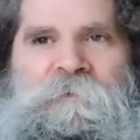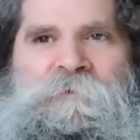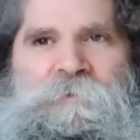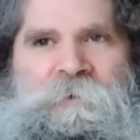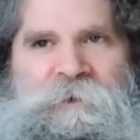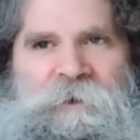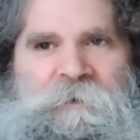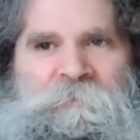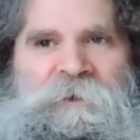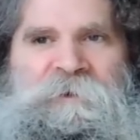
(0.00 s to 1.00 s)
I was doing a
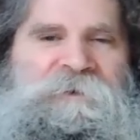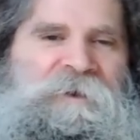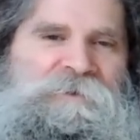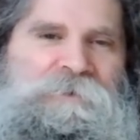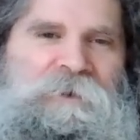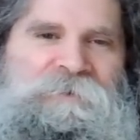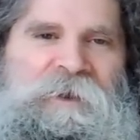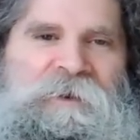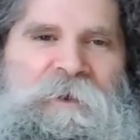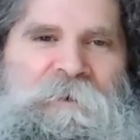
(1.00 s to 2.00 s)
lot of meditation at
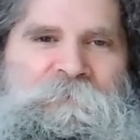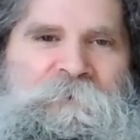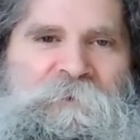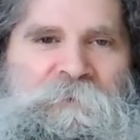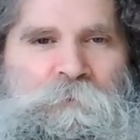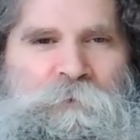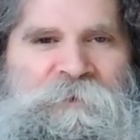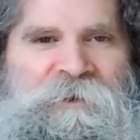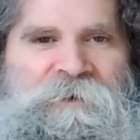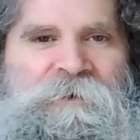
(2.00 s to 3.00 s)
that gathering,
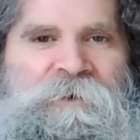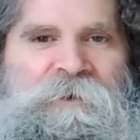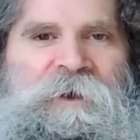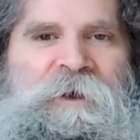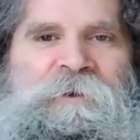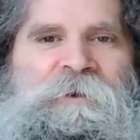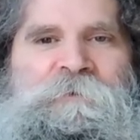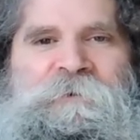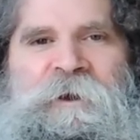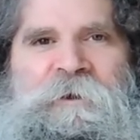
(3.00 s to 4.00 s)
more than any
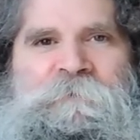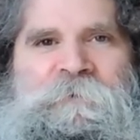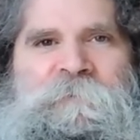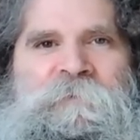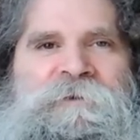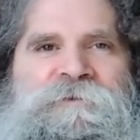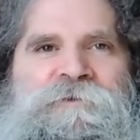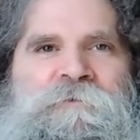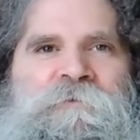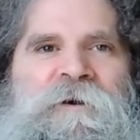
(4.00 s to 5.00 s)
other gathering I've been
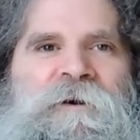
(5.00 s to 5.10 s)
to.